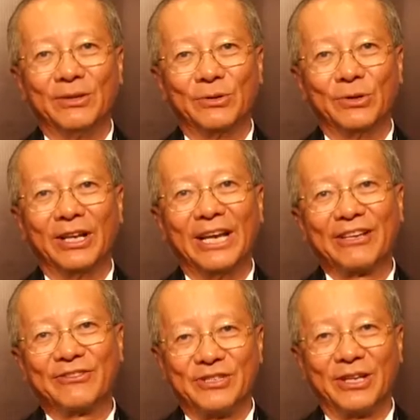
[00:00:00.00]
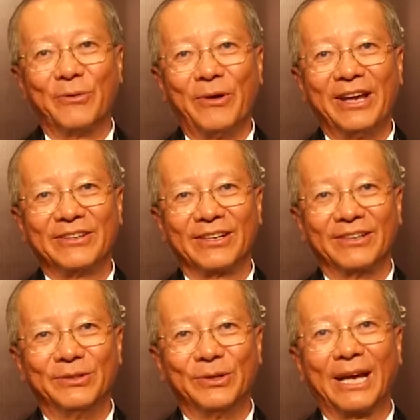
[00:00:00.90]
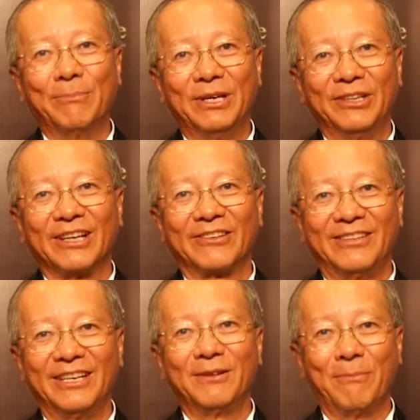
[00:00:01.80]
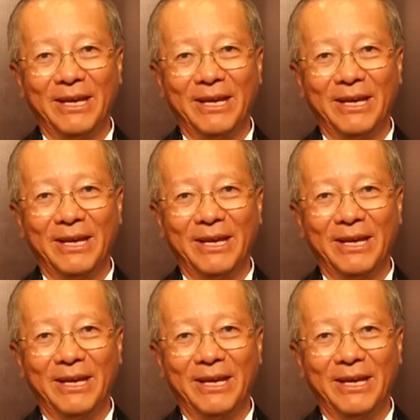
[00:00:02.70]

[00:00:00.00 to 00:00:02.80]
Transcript: into the next generation who can be succeeding